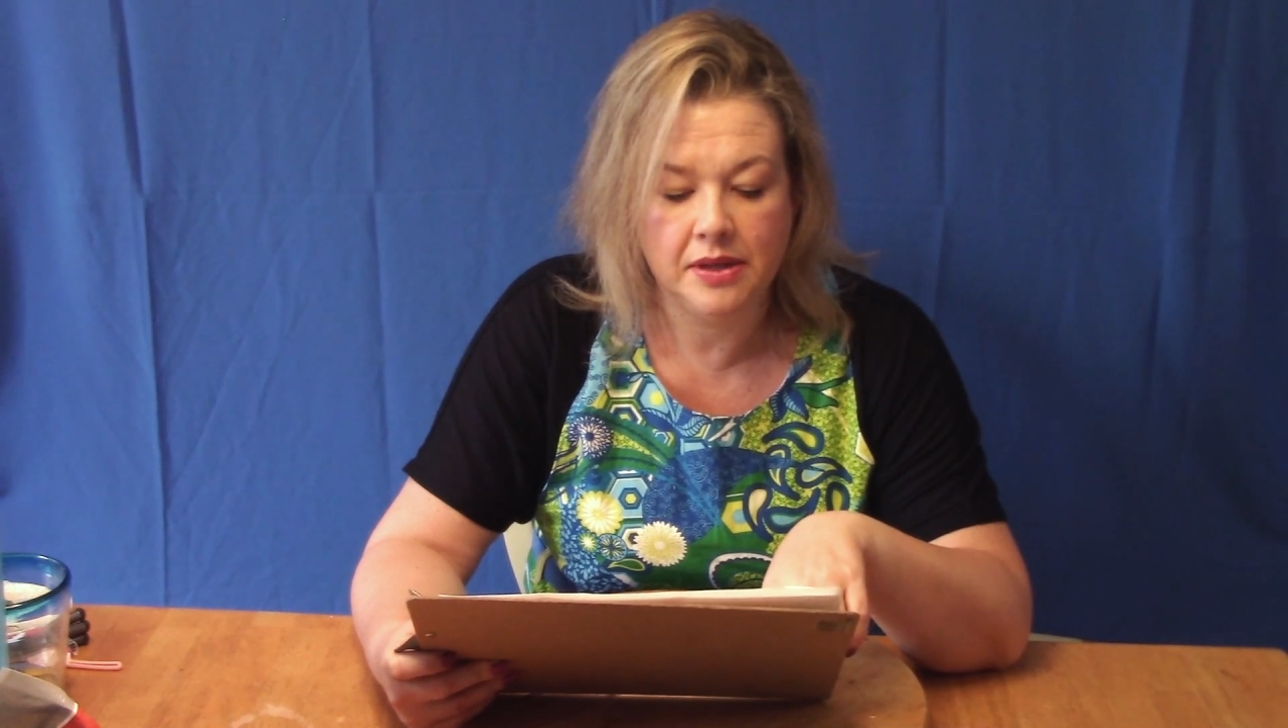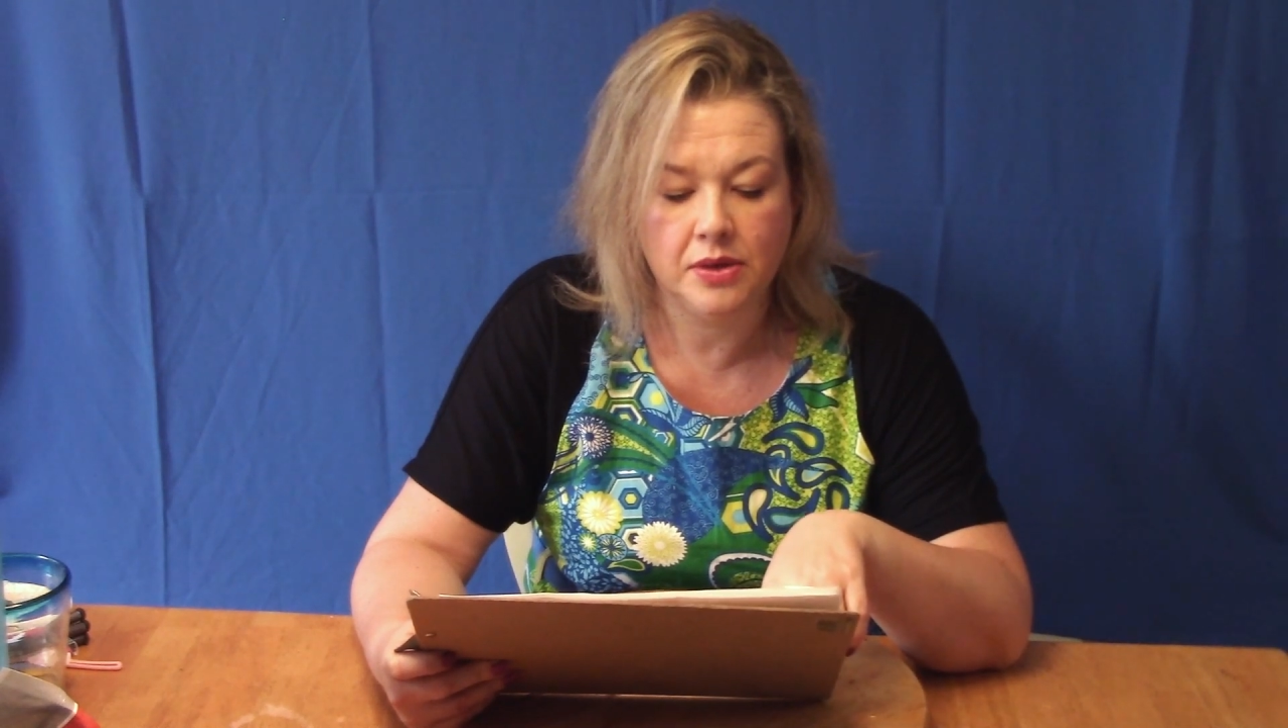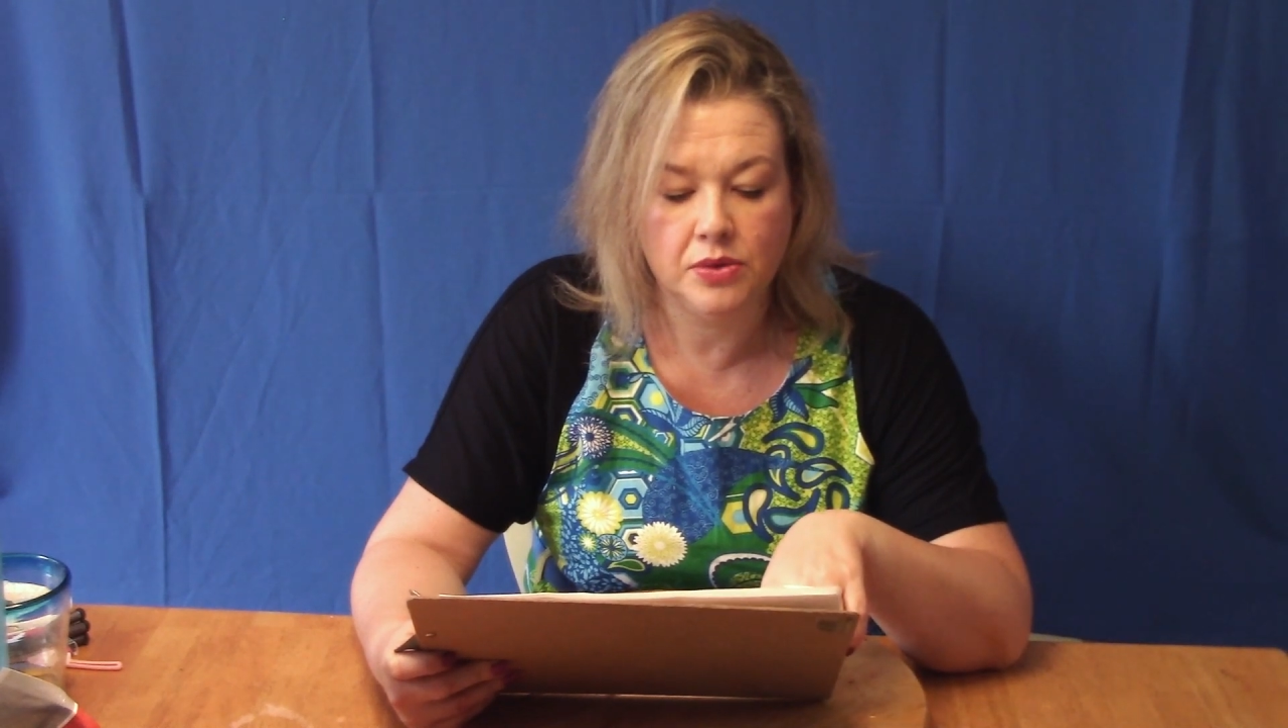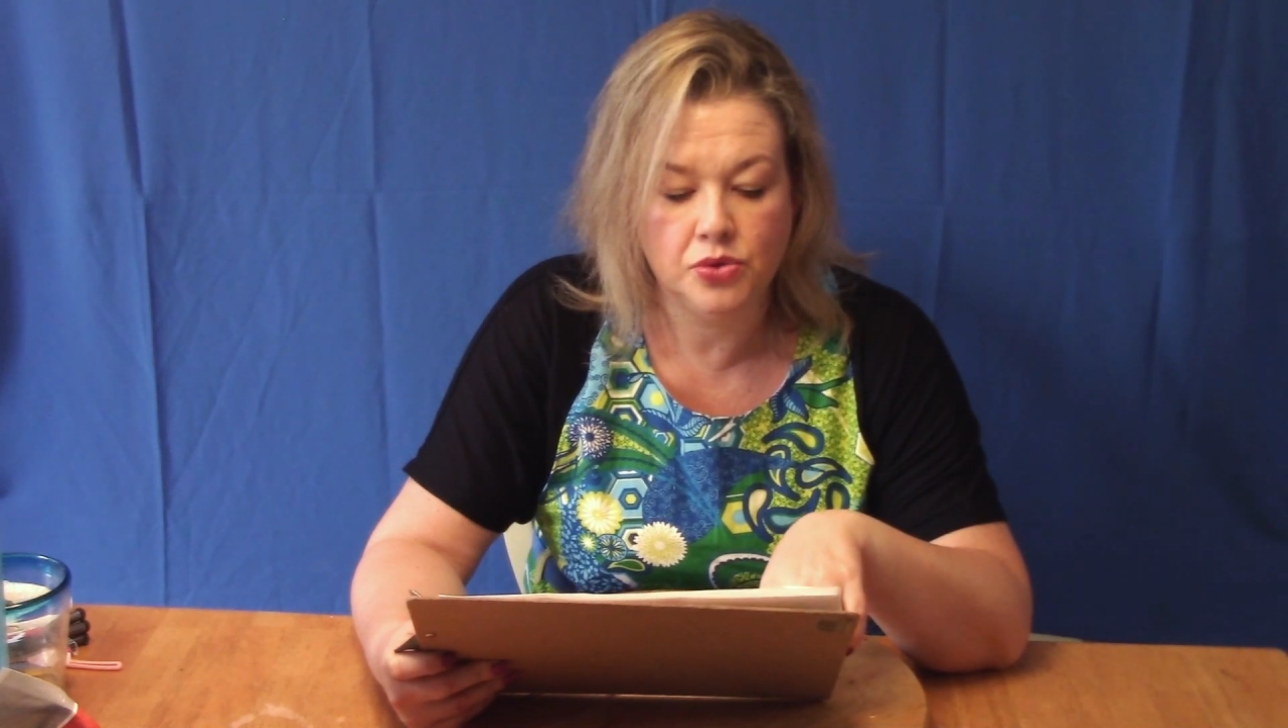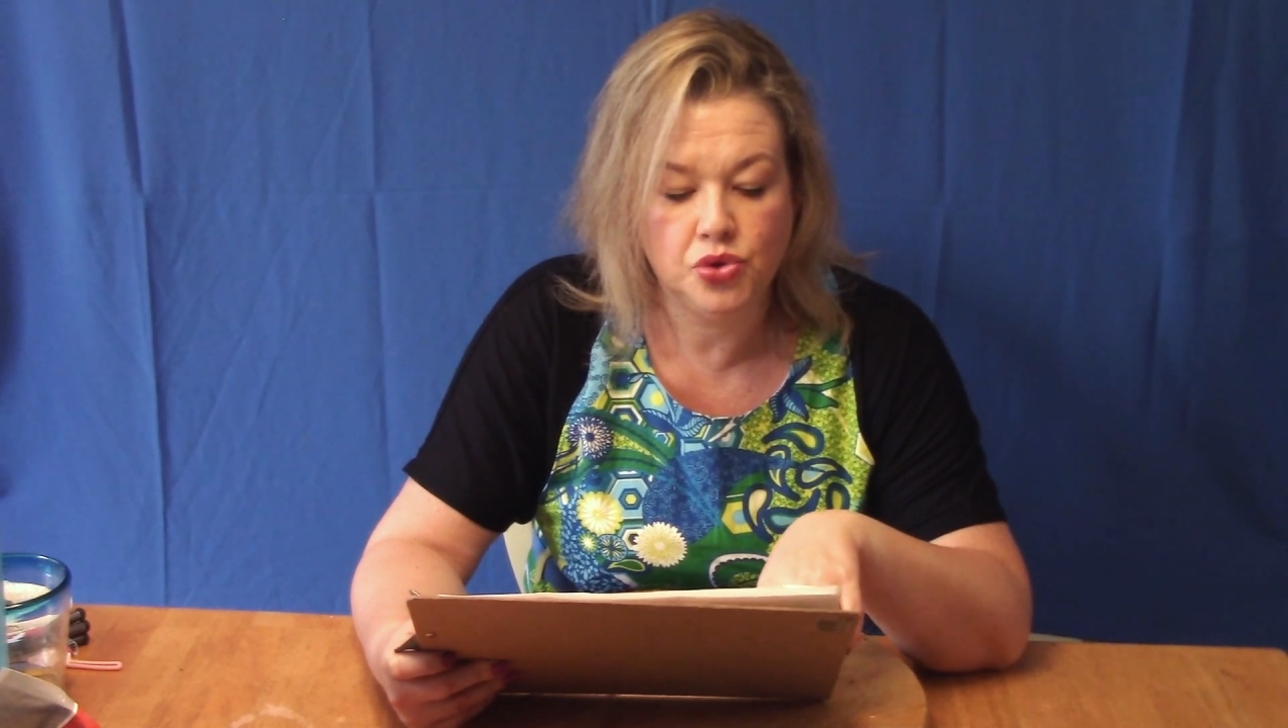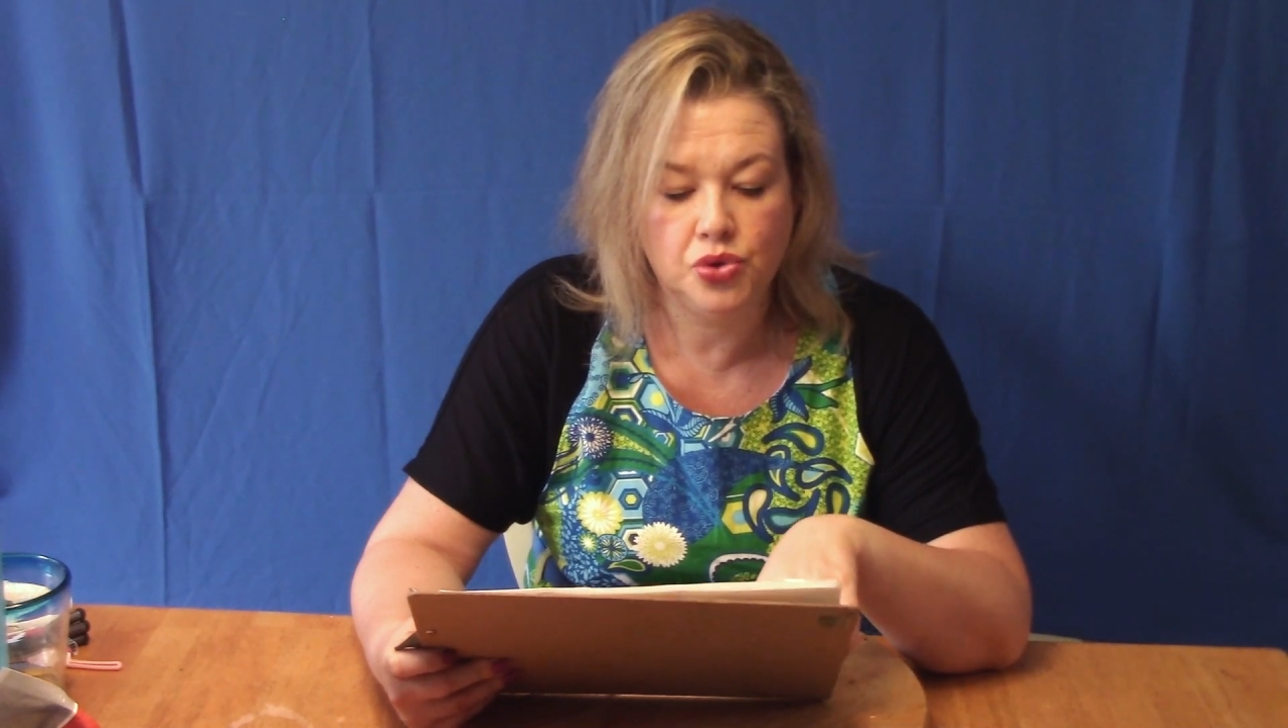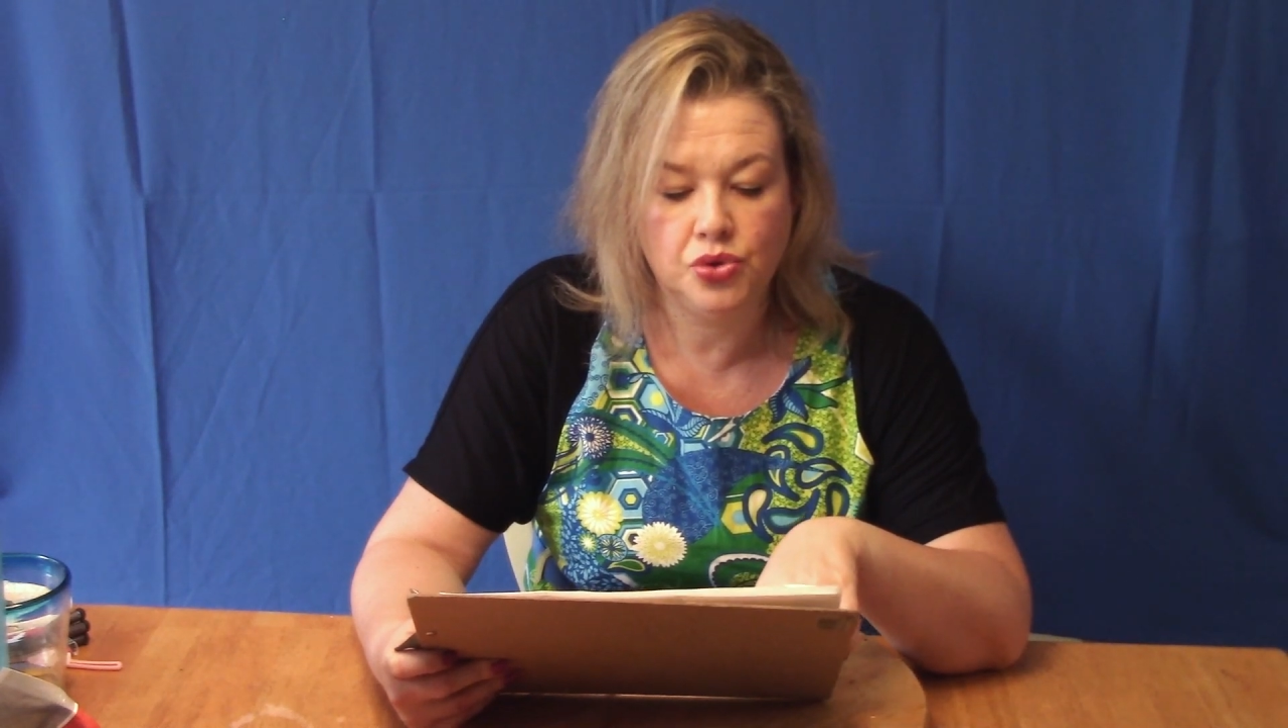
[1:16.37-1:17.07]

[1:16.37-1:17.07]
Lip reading: those.